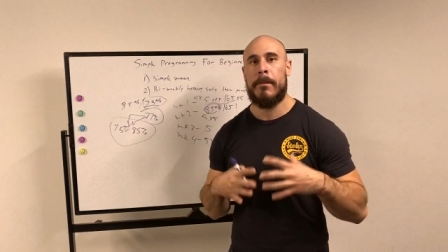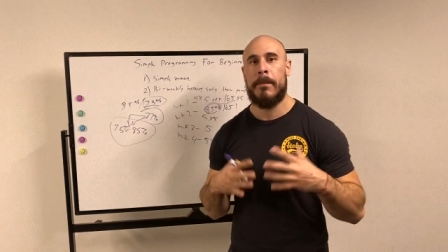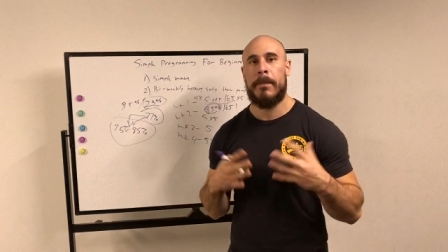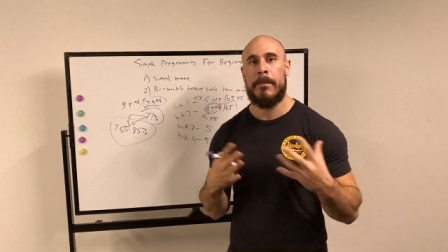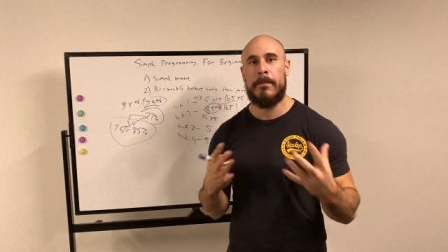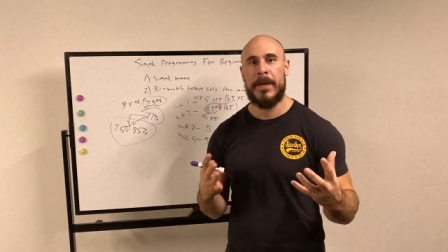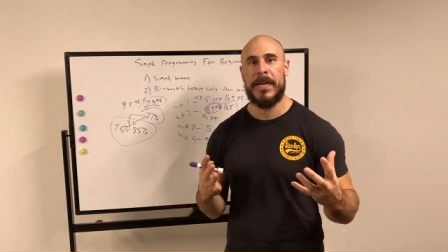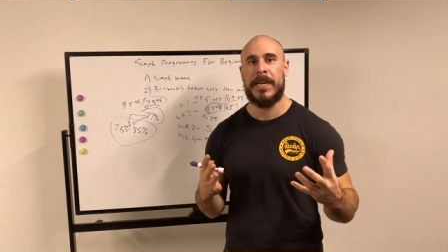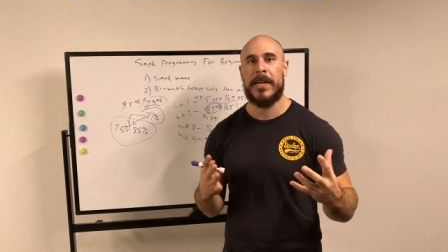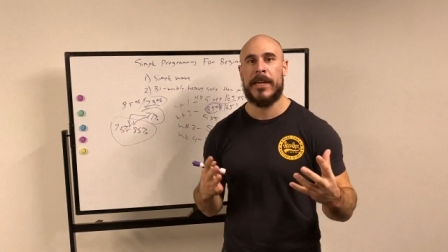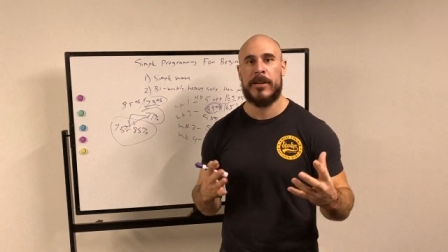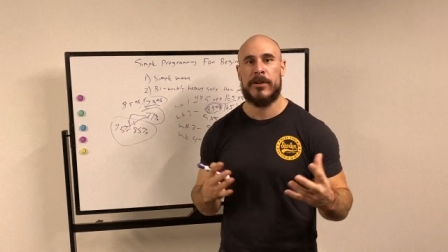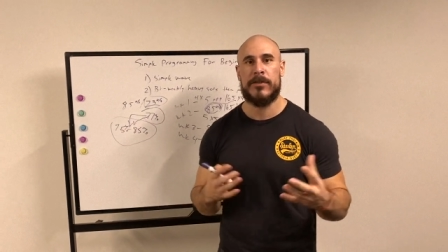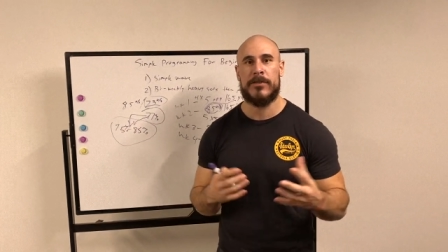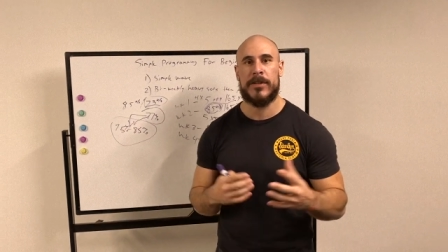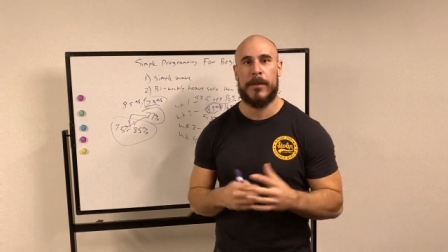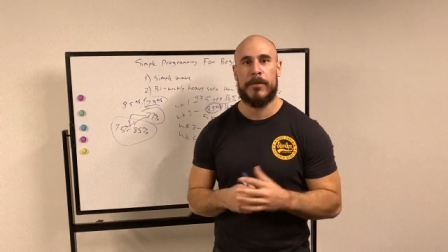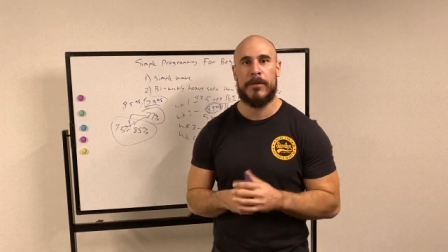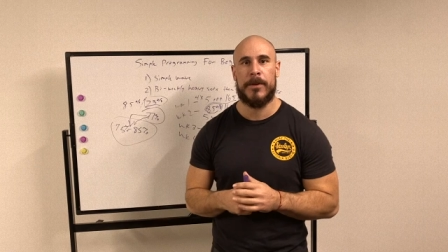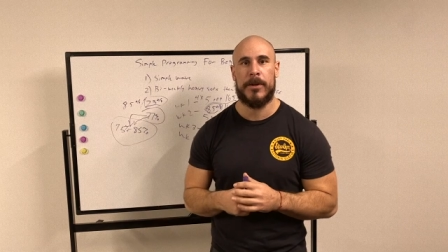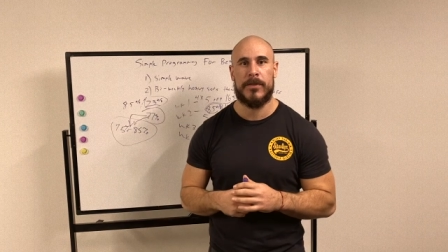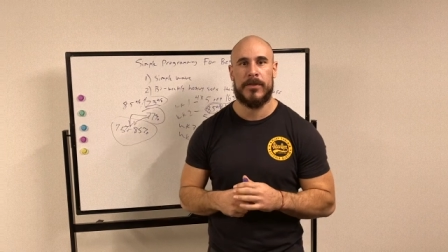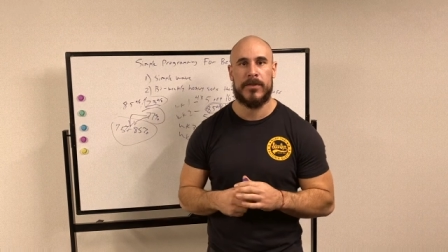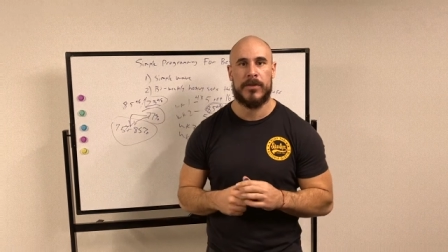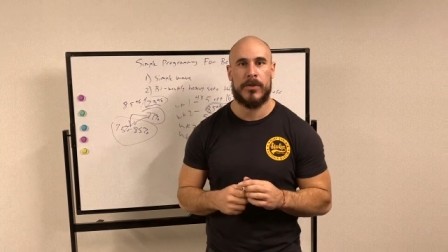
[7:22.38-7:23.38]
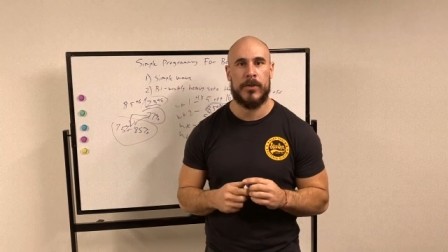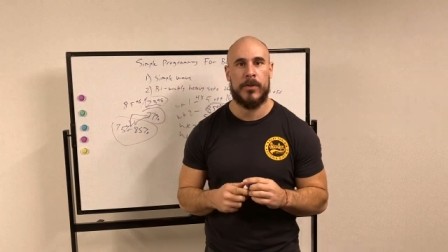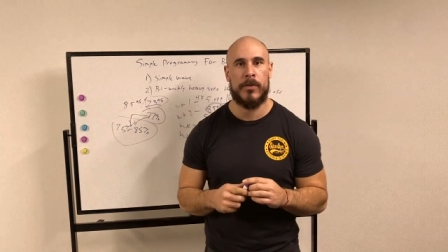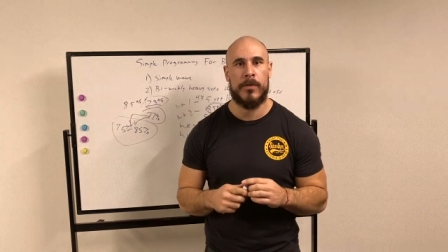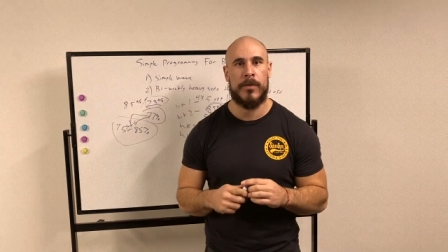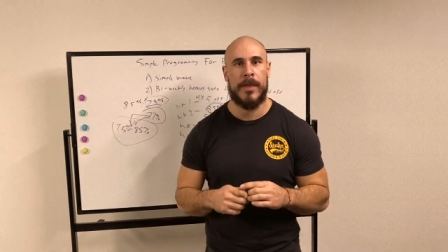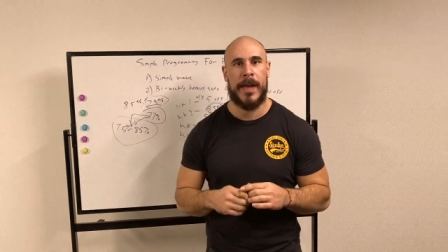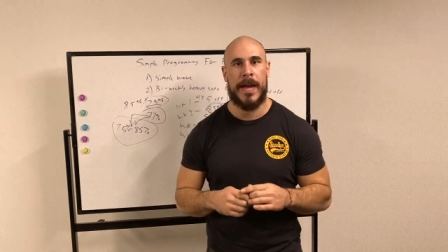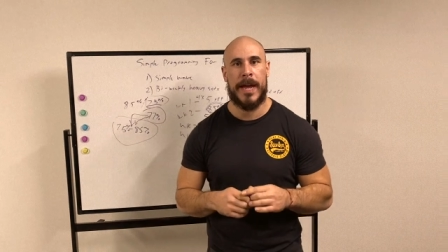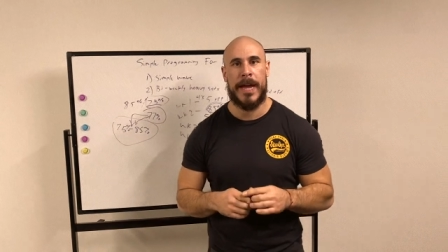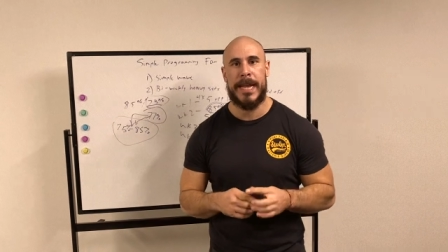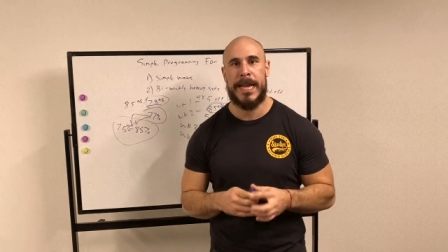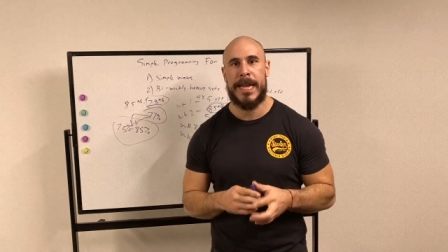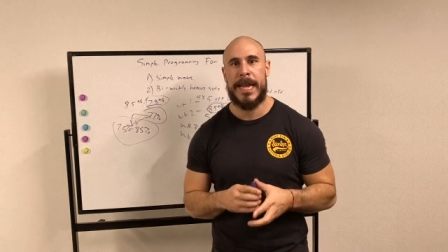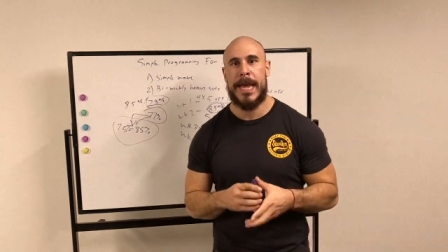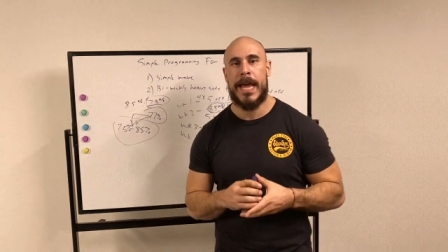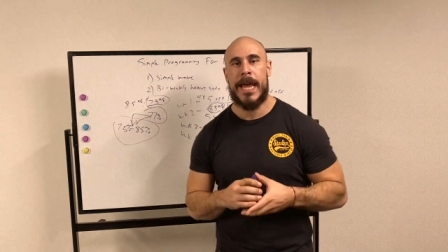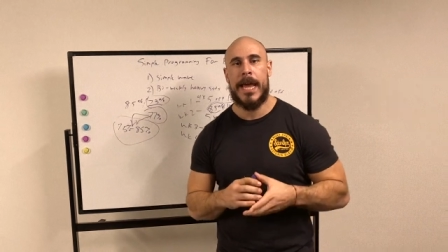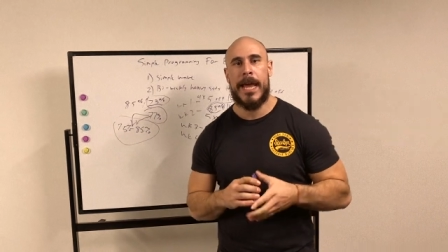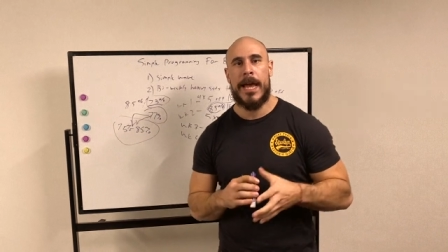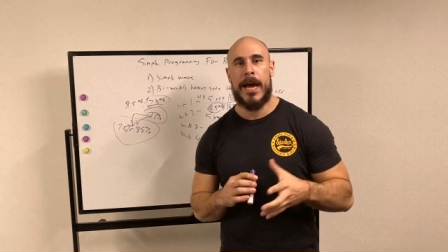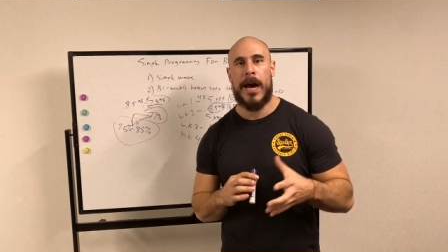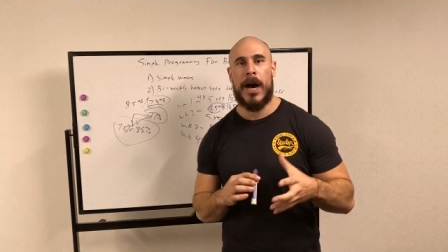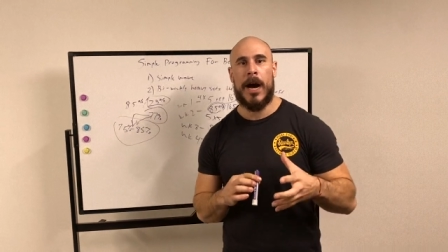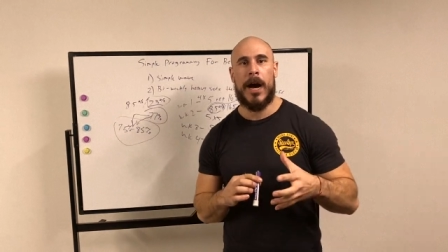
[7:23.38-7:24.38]
beginners up there soon that
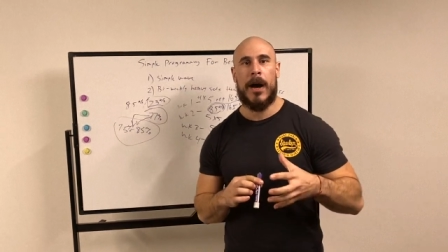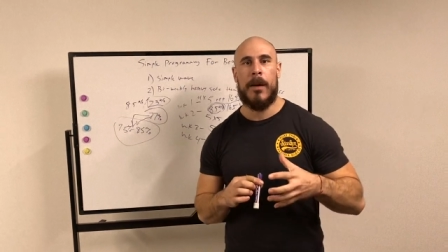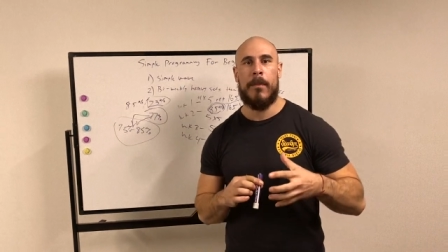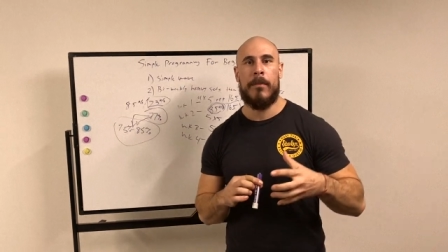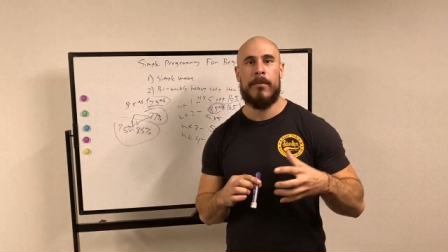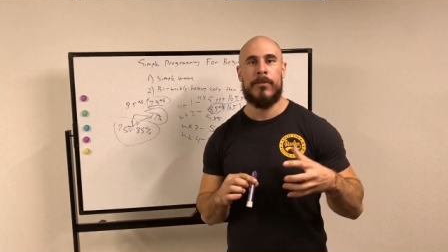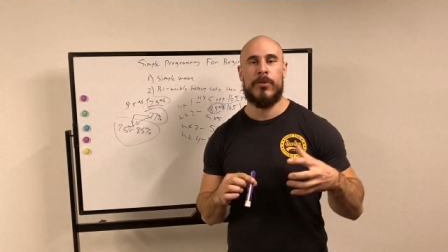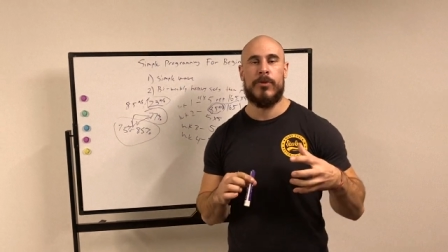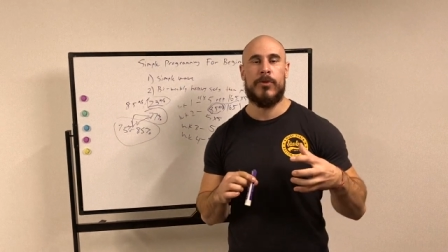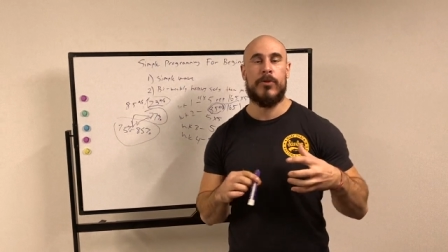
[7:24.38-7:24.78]
um,